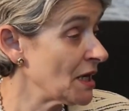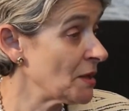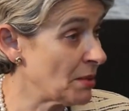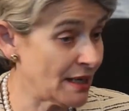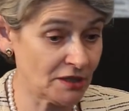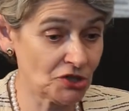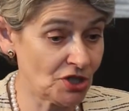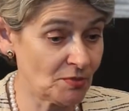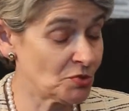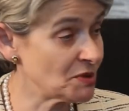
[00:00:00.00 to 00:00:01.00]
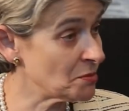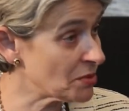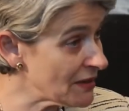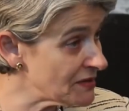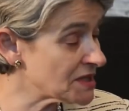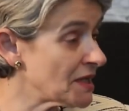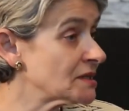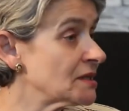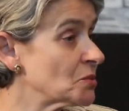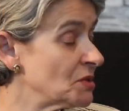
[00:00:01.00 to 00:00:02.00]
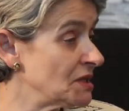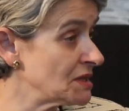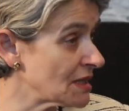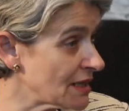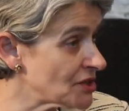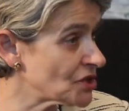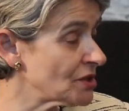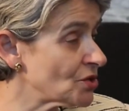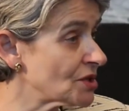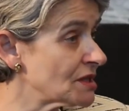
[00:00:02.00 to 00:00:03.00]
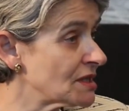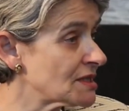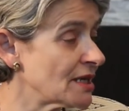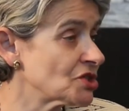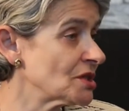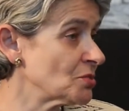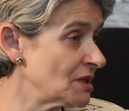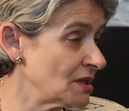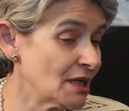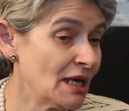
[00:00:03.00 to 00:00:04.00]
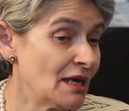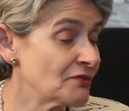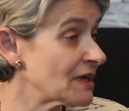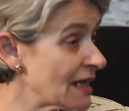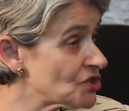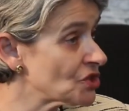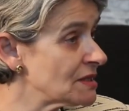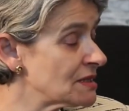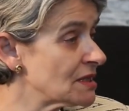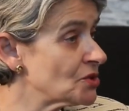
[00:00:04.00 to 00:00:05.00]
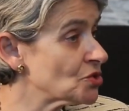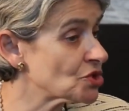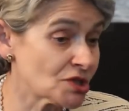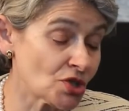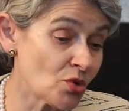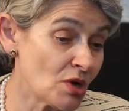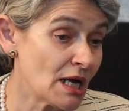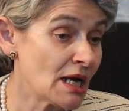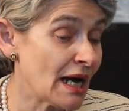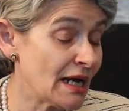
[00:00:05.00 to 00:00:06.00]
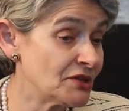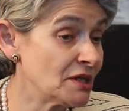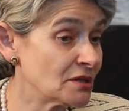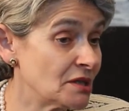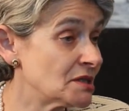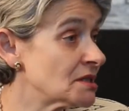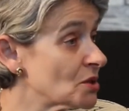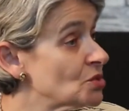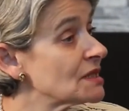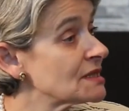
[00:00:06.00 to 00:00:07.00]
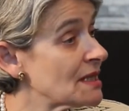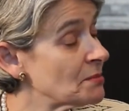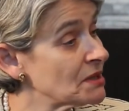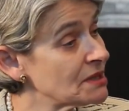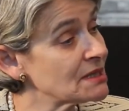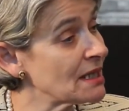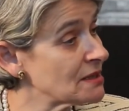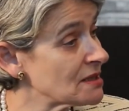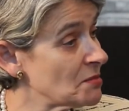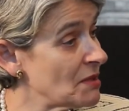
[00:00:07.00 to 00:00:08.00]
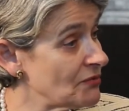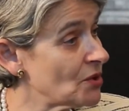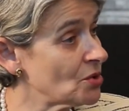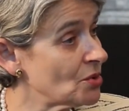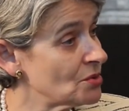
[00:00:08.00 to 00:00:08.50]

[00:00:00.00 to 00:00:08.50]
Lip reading: Partnerships with the private sector, with the international organization, with the financial institutions. So I think this is a good example that others may follow.